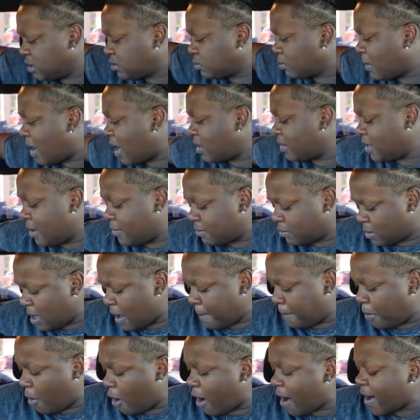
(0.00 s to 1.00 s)
was from all
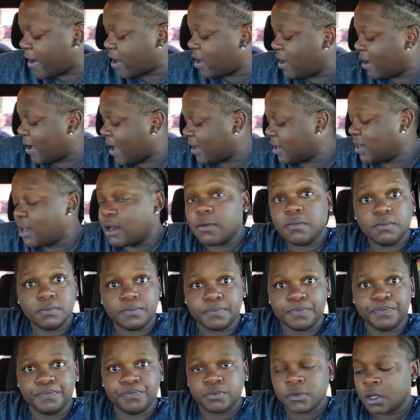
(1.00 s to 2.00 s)
that party and I did.
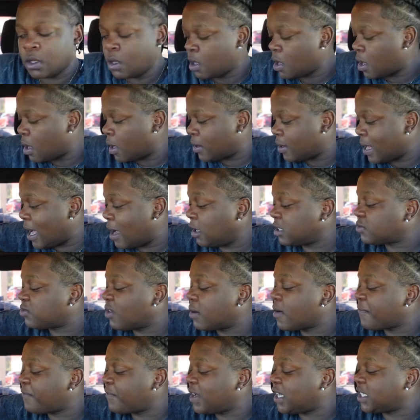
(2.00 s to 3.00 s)
That was
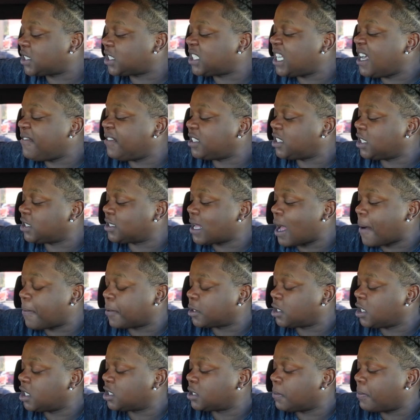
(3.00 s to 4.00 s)
from the festivities I
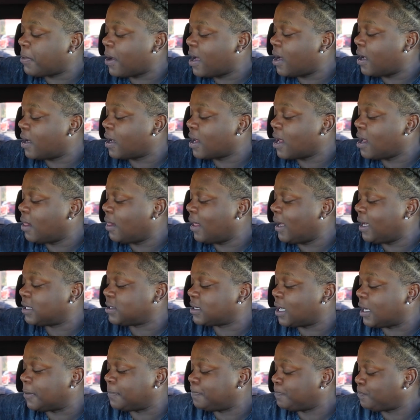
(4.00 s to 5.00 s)
participated in last
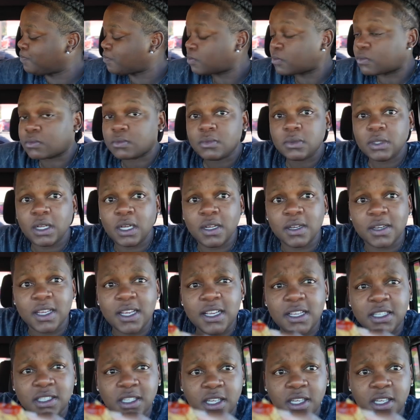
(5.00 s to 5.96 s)
night. These